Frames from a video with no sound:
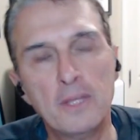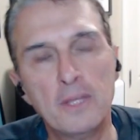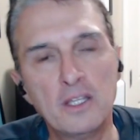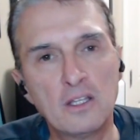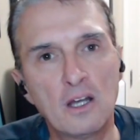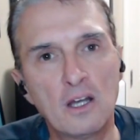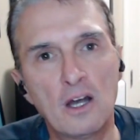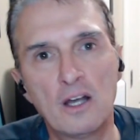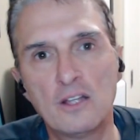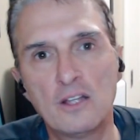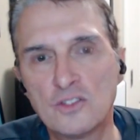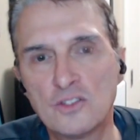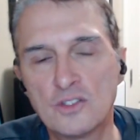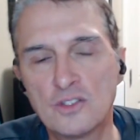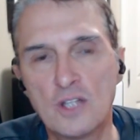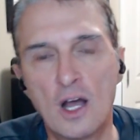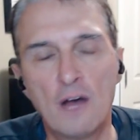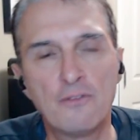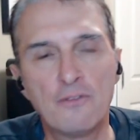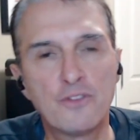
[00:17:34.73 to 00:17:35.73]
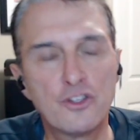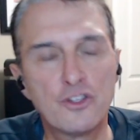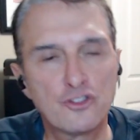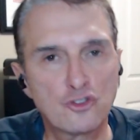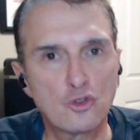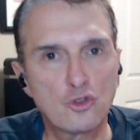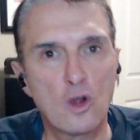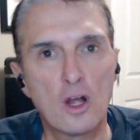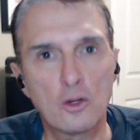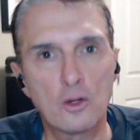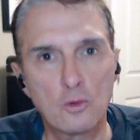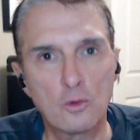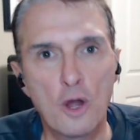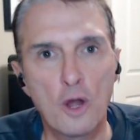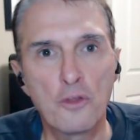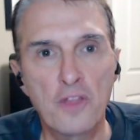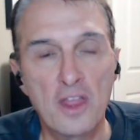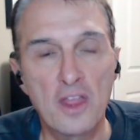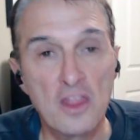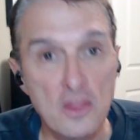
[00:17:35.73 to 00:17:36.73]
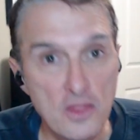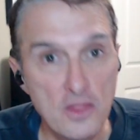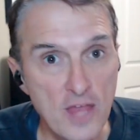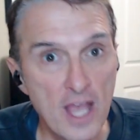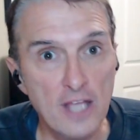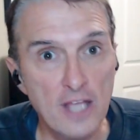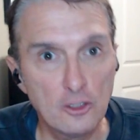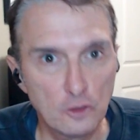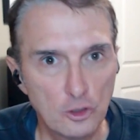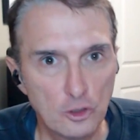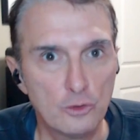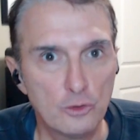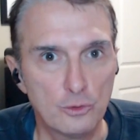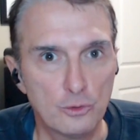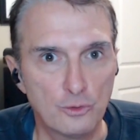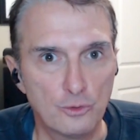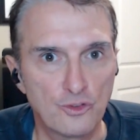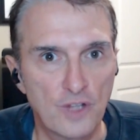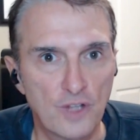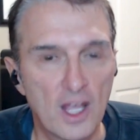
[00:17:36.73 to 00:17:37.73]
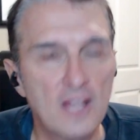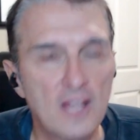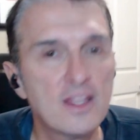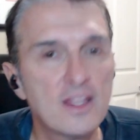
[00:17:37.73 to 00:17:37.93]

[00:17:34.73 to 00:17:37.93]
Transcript: because of the strong growth, they lose.